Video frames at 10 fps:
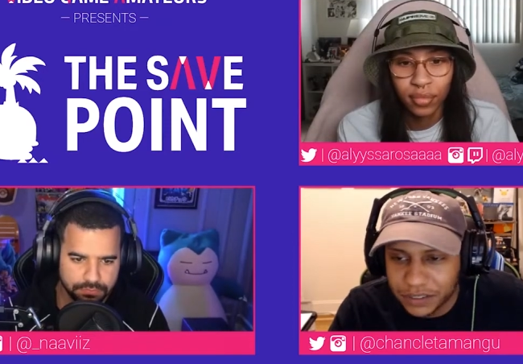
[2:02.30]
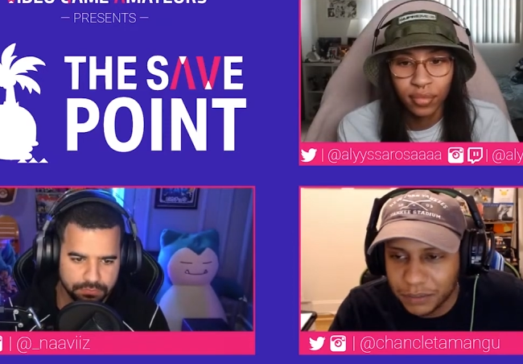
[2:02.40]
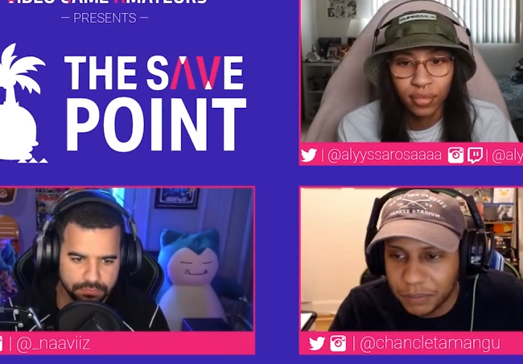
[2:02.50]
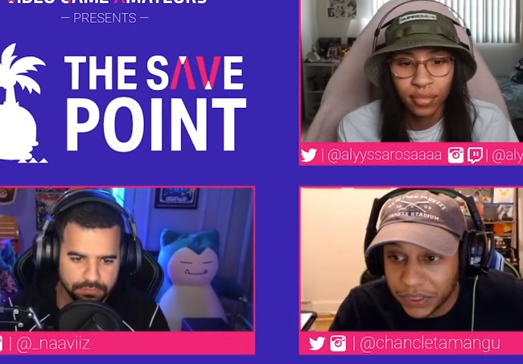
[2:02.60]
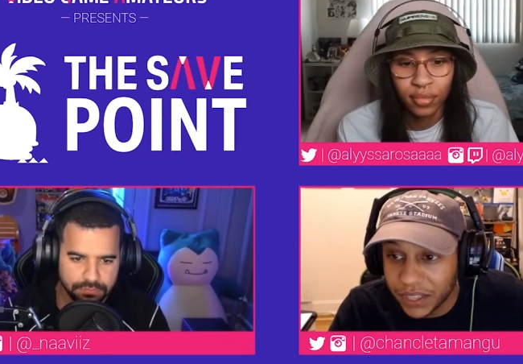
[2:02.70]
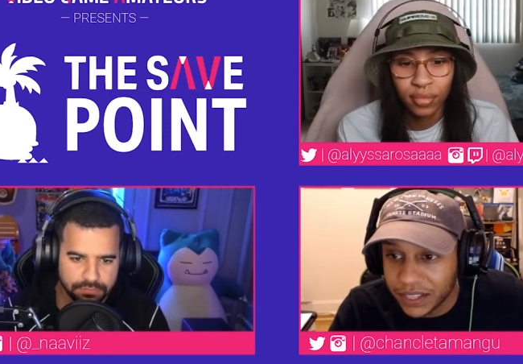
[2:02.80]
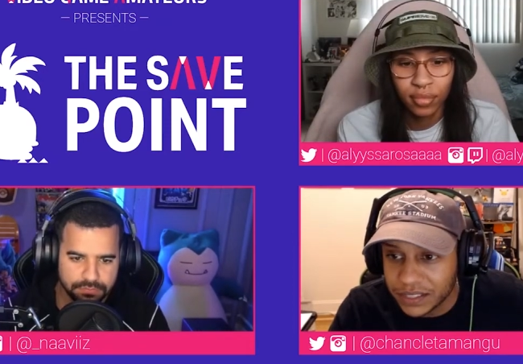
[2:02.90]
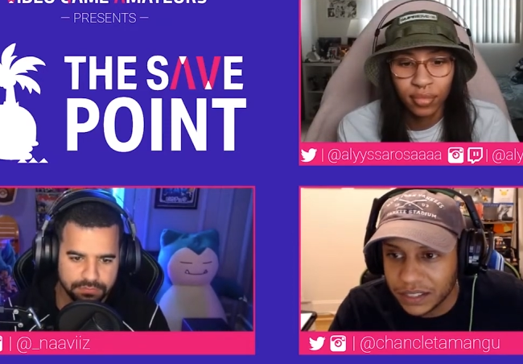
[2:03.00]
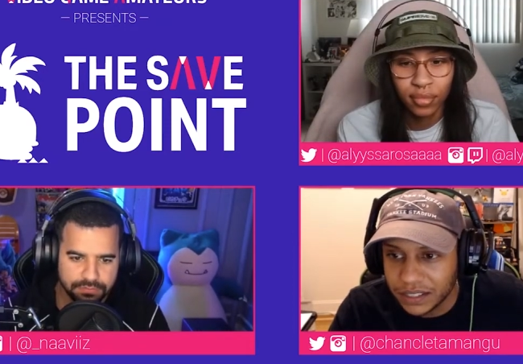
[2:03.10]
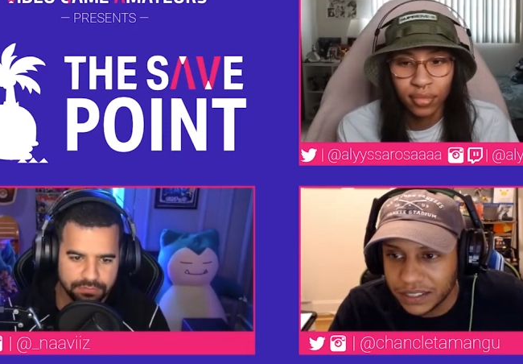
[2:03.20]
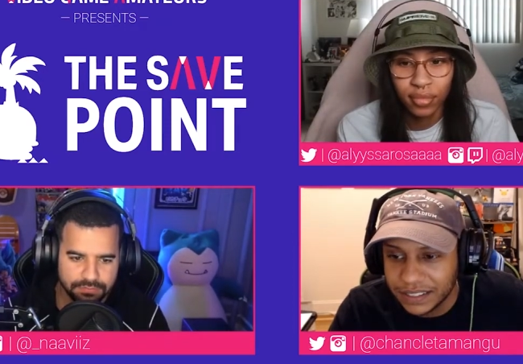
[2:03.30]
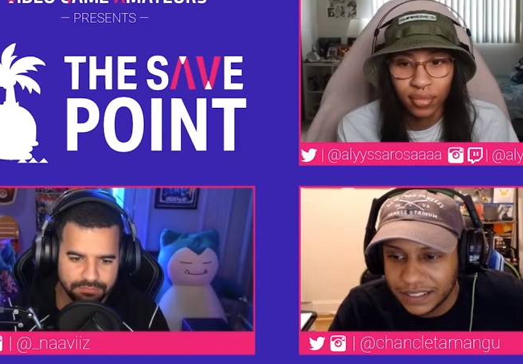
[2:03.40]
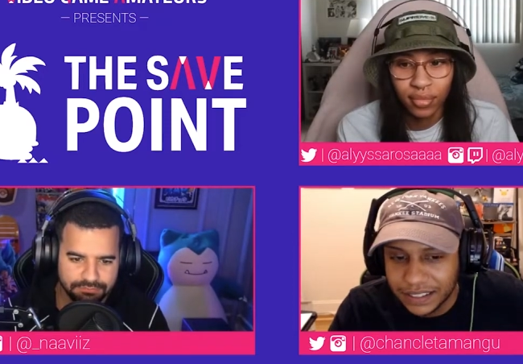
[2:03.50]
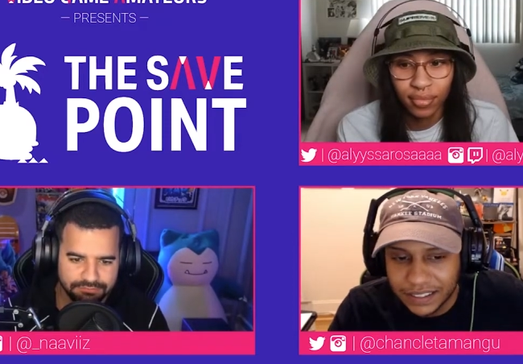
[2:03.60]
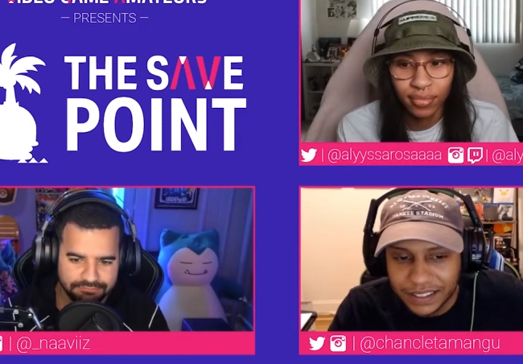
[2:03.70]
Speaker 1: Bethesda
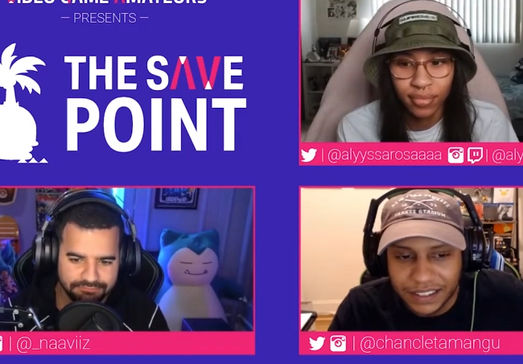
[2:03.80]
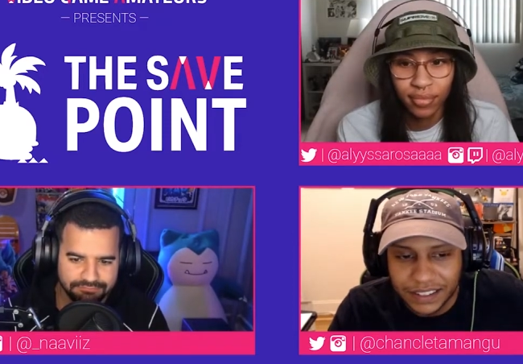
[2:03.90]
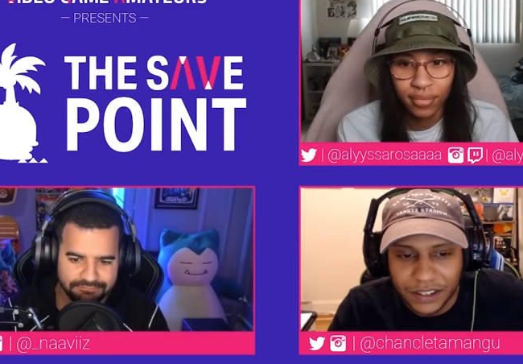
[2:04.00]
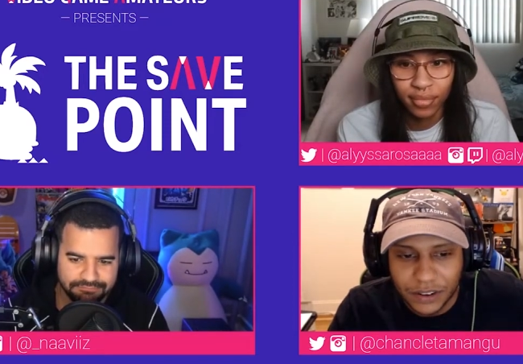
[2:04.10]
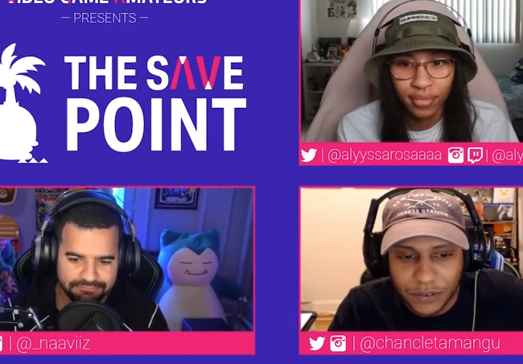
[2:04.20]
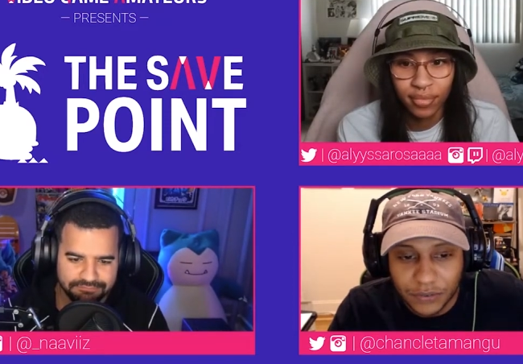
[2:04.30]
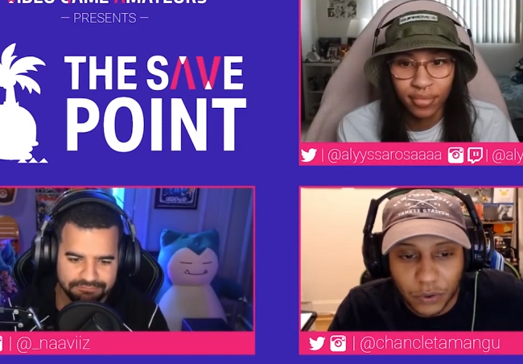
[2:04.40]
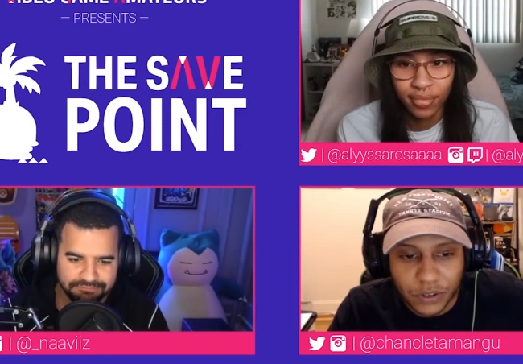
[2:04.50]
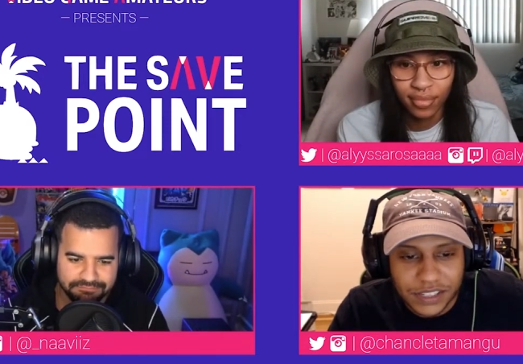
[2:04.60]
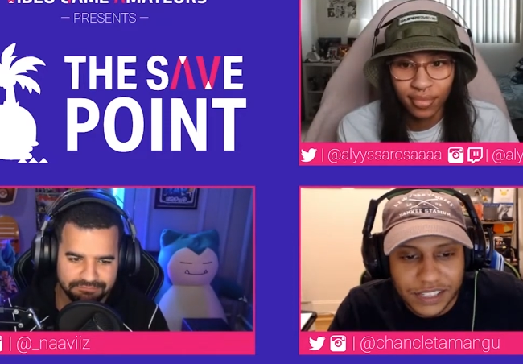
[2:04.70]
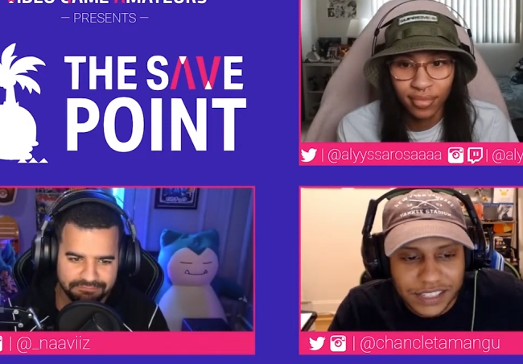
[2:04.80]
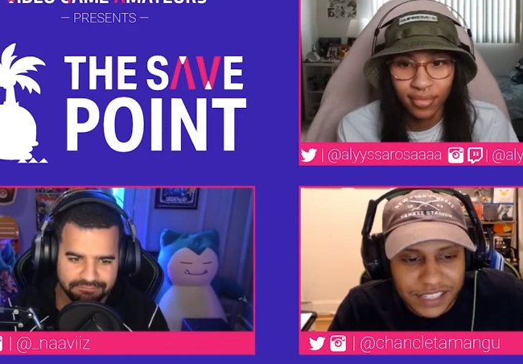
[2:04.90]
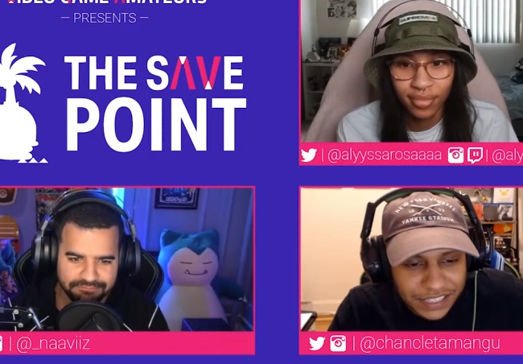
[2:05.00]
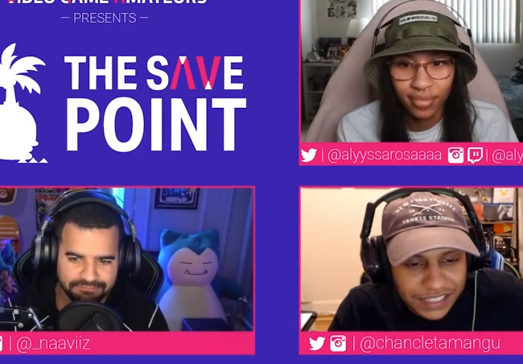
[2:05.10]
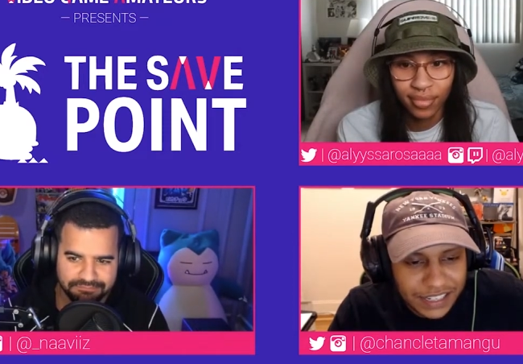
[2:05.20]
for
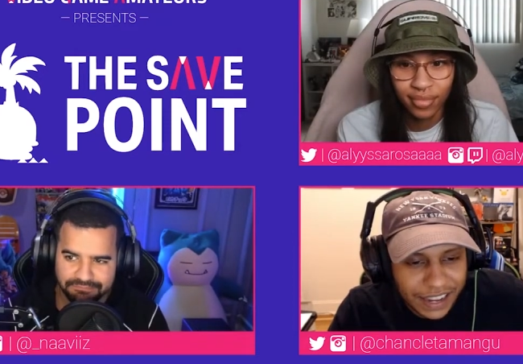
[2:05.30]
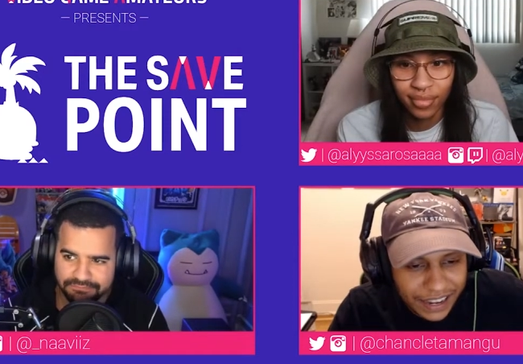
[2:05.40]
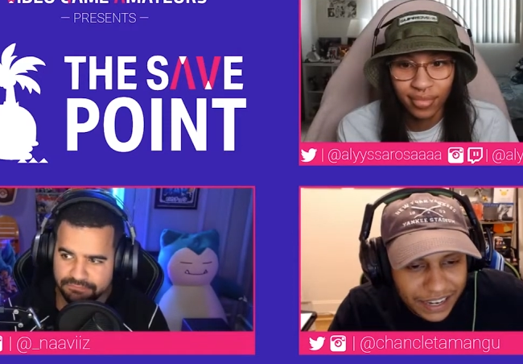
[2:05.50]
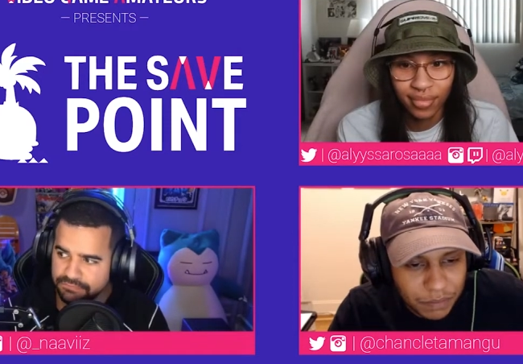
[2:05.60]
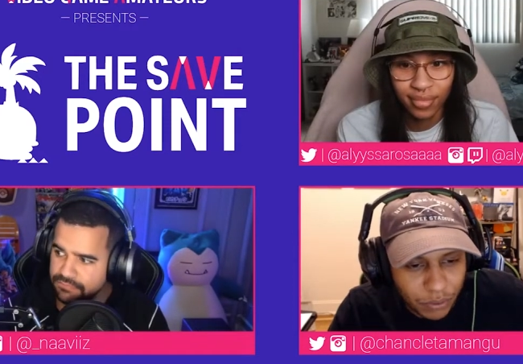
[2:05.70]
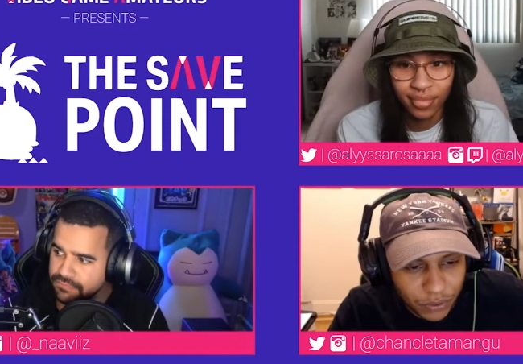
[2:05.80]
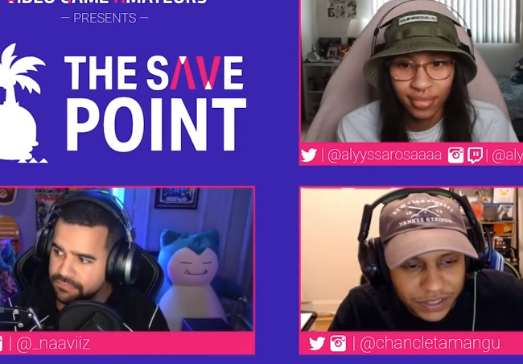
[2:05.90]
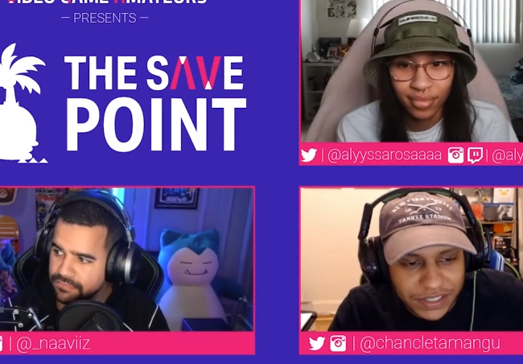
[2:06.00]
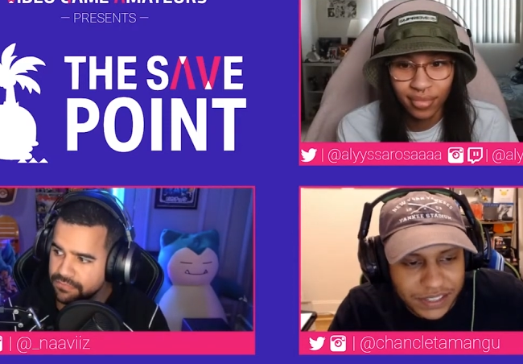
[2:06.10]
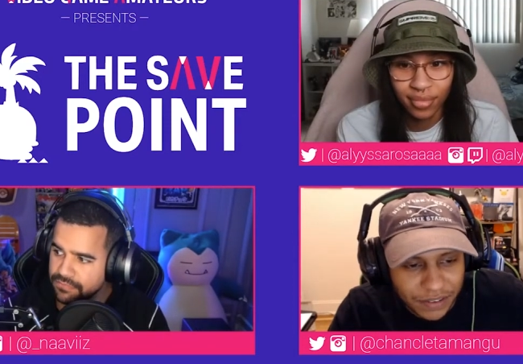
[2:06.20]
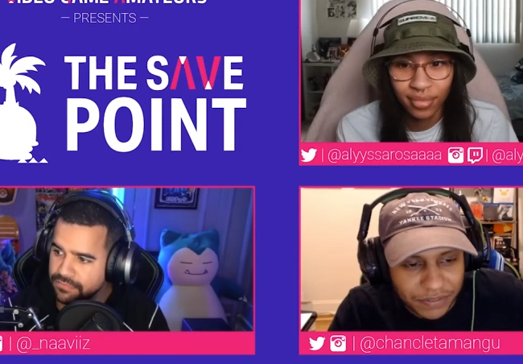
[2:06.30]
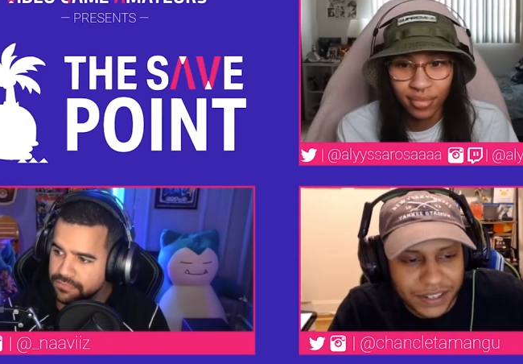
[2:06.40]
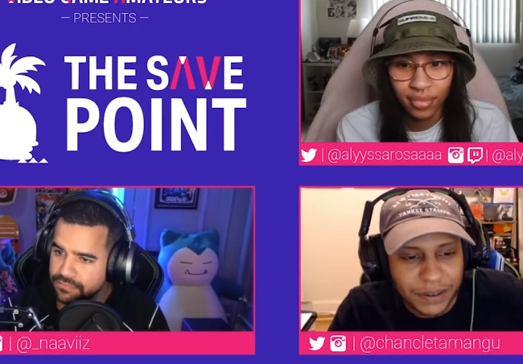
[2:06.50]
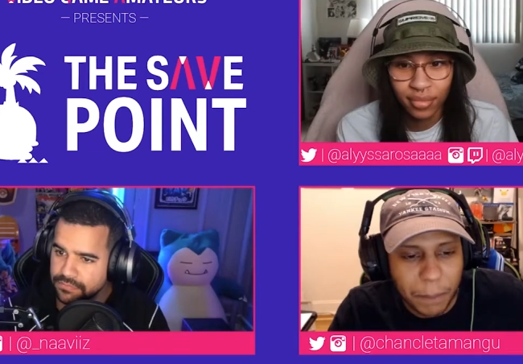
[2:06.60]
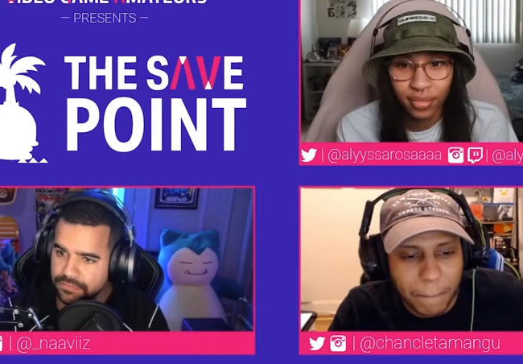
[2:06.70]
$68.7
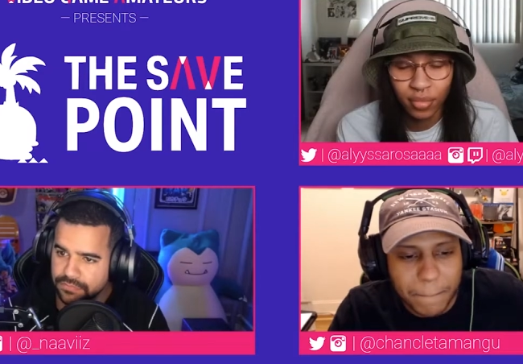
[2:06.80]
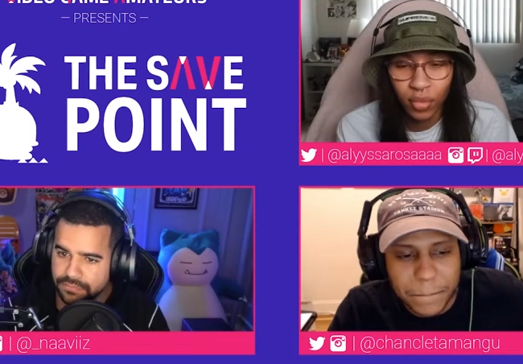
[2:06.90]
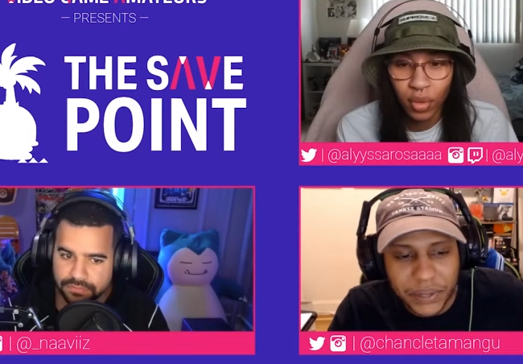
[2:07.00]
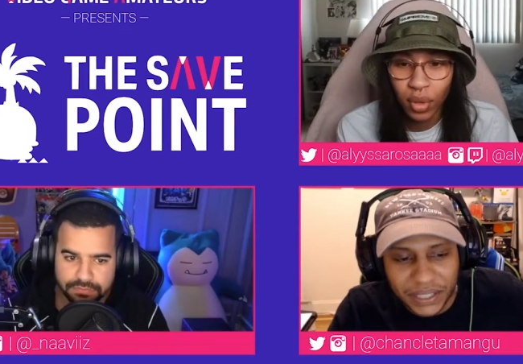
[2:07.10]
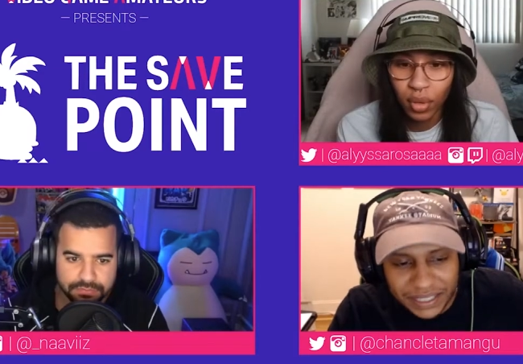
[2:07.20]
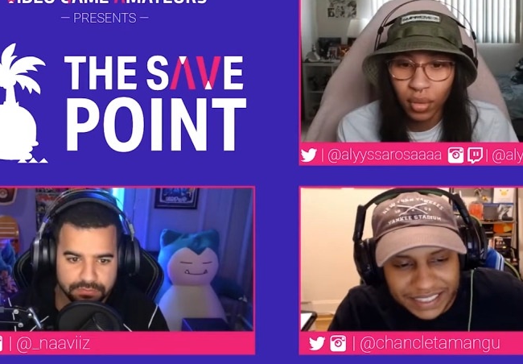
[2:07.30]
billion.